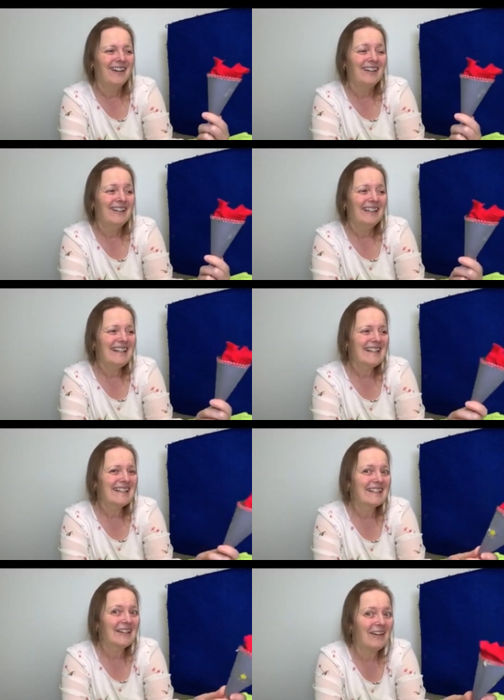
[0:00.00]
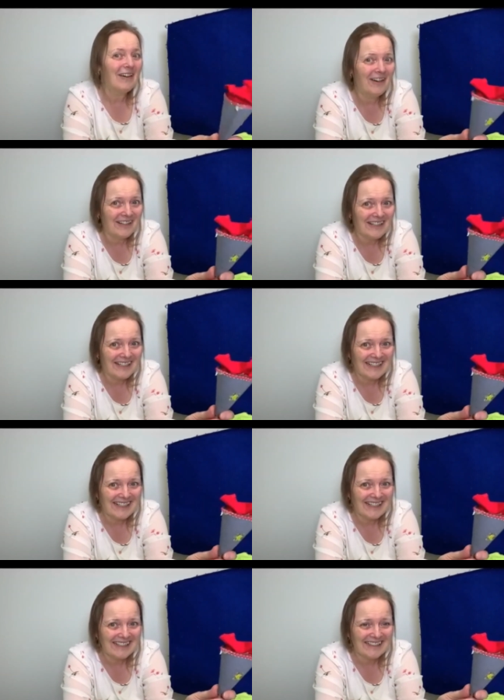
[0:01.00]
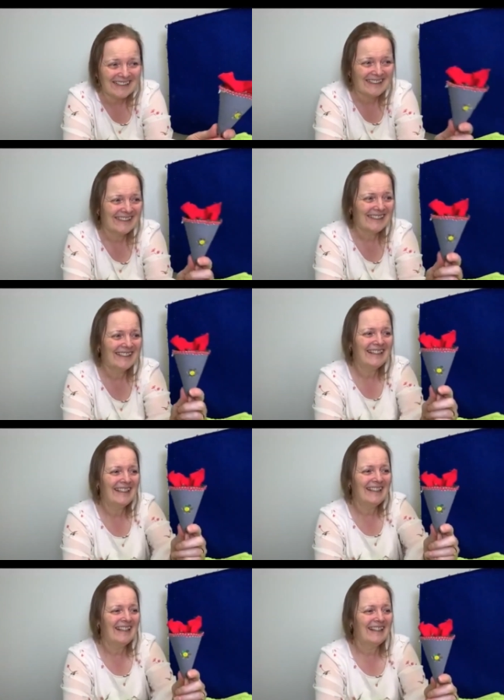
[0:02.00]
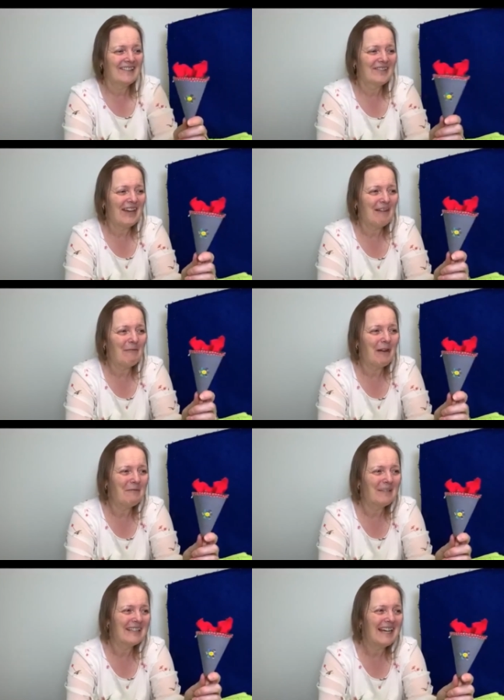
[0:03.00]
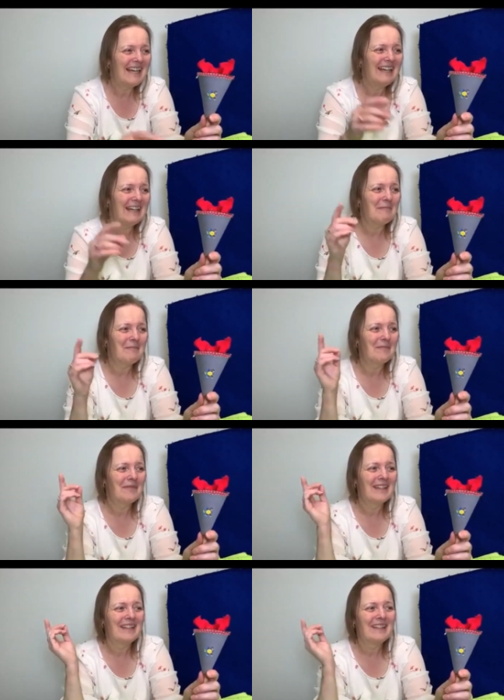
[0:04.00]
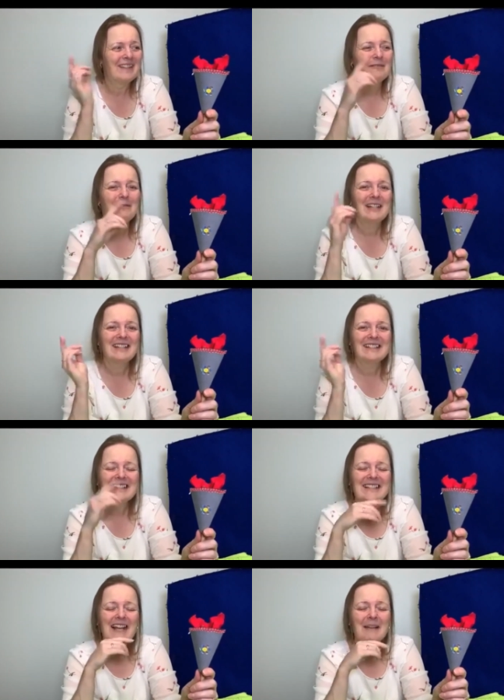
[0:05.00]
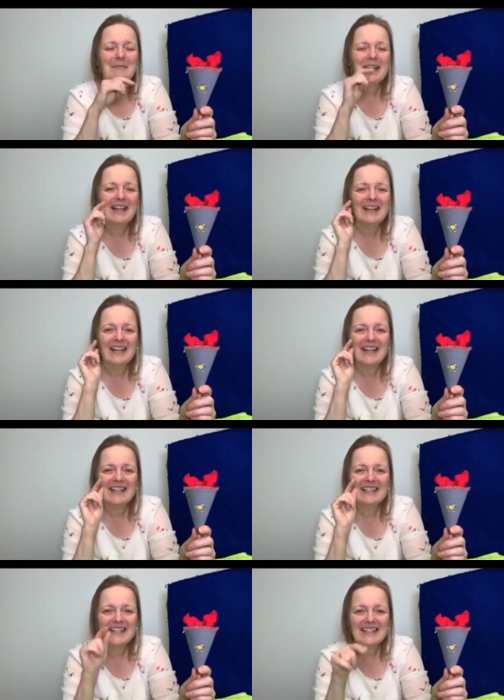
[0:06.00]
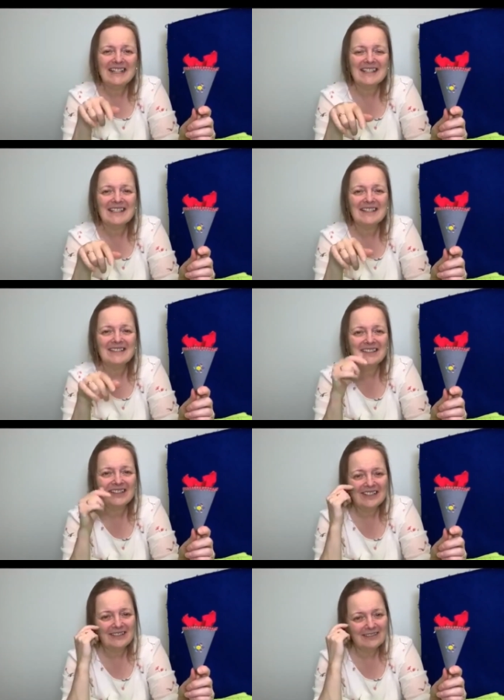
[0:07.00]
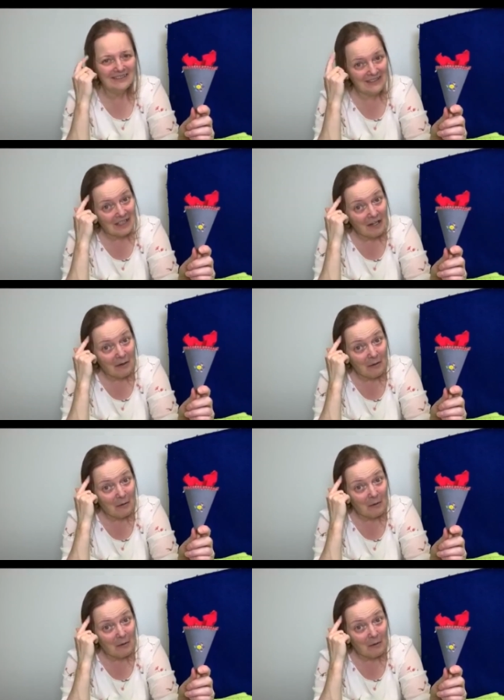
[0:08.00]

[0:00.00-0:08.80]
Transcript: it's gone again. Let's try it one more time. Where is Sammy hiding? Do you know?